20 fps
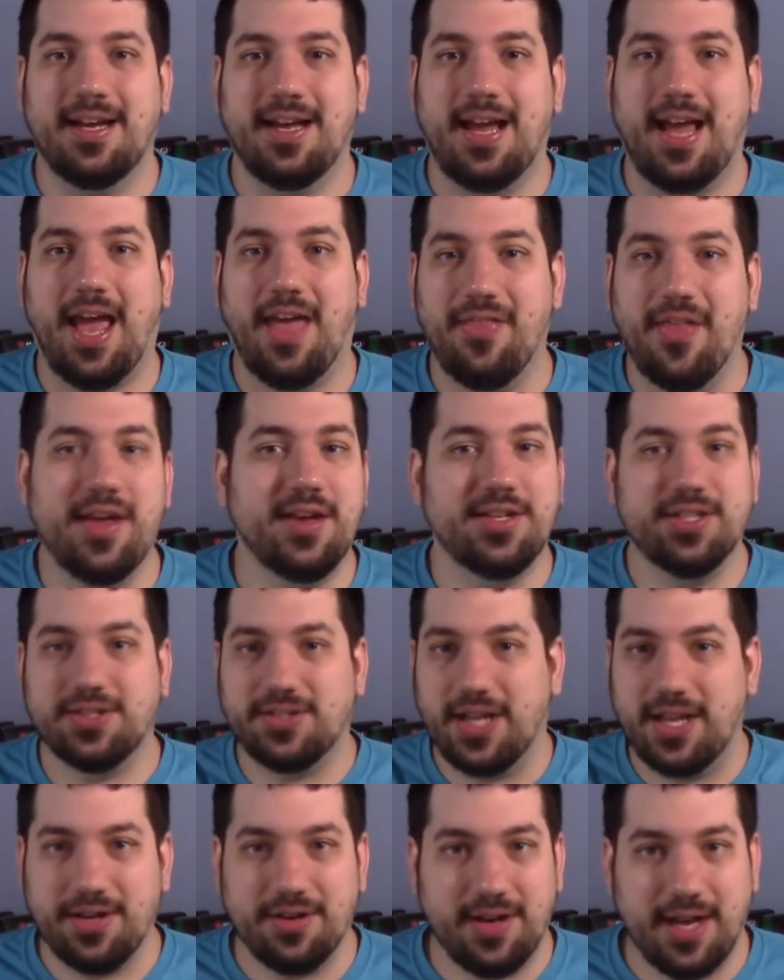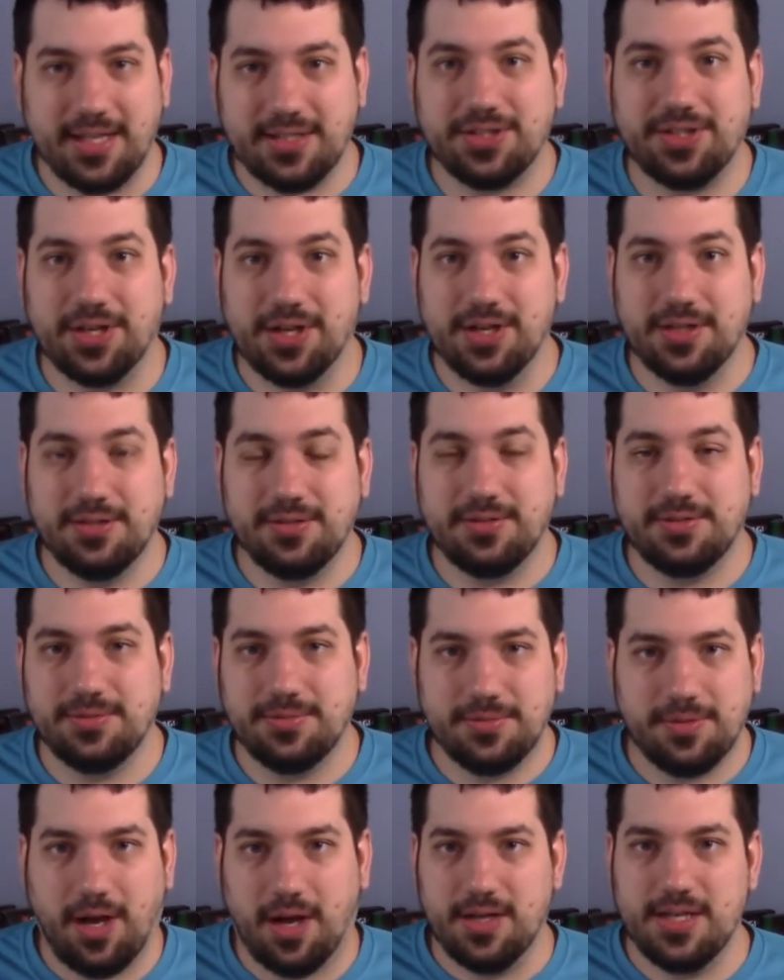And then just at your next turn,
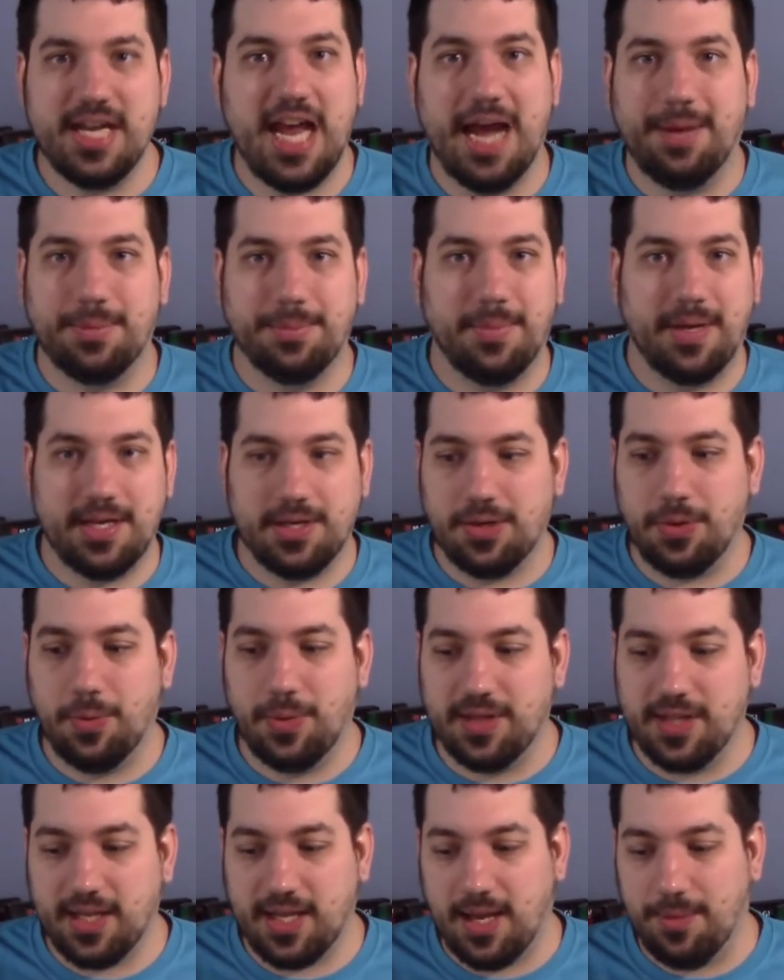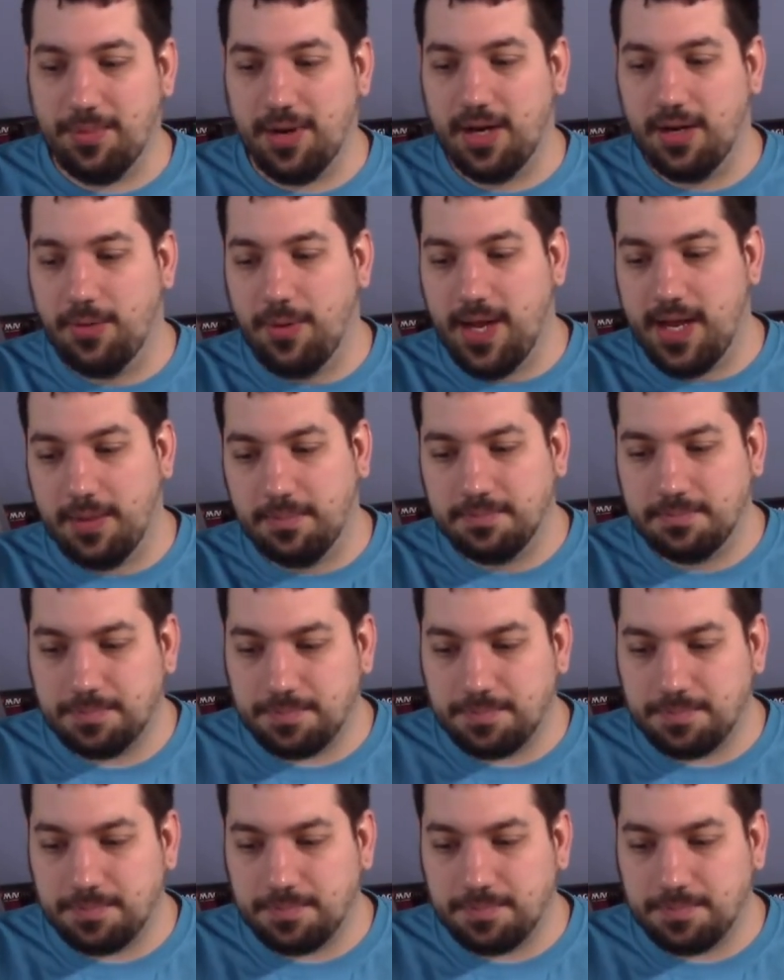untap them and you can win the game right away.